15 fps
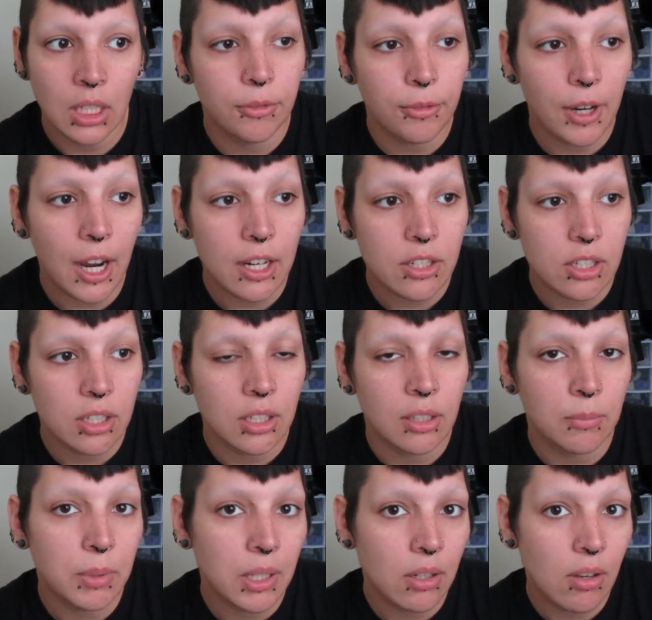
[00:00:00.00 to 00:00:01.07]
fraction
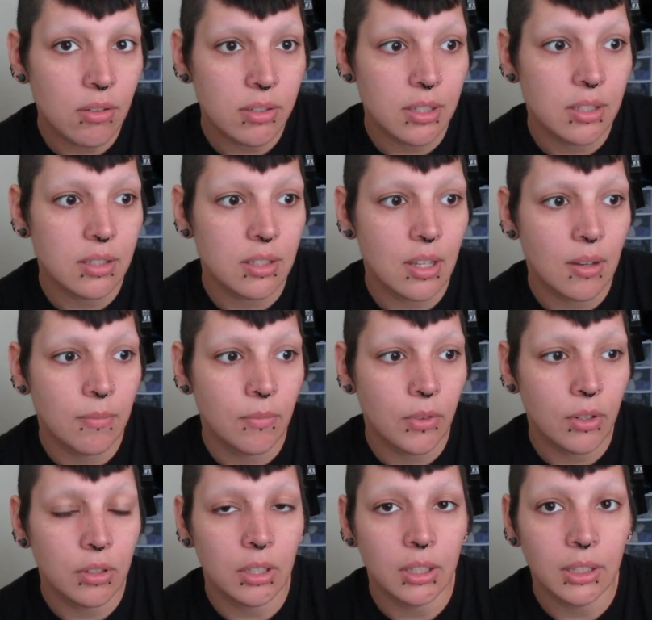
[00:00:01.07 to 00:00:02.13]
imperial system
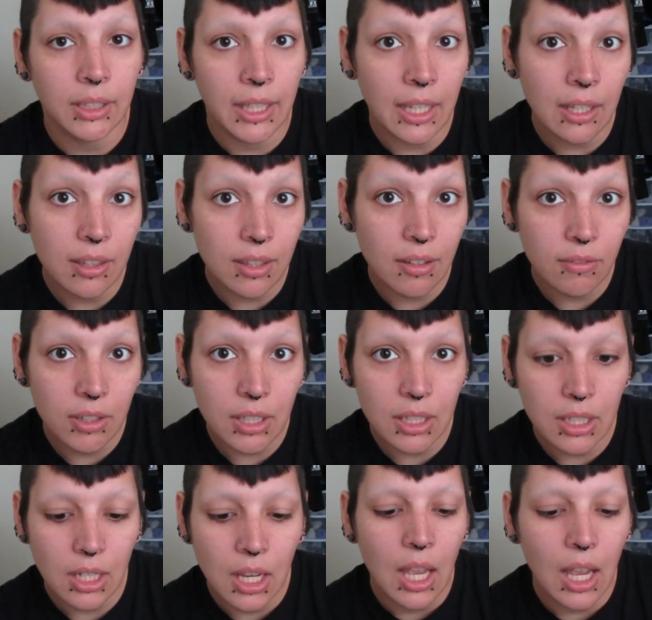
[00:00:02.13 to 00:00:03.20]
for the length of it,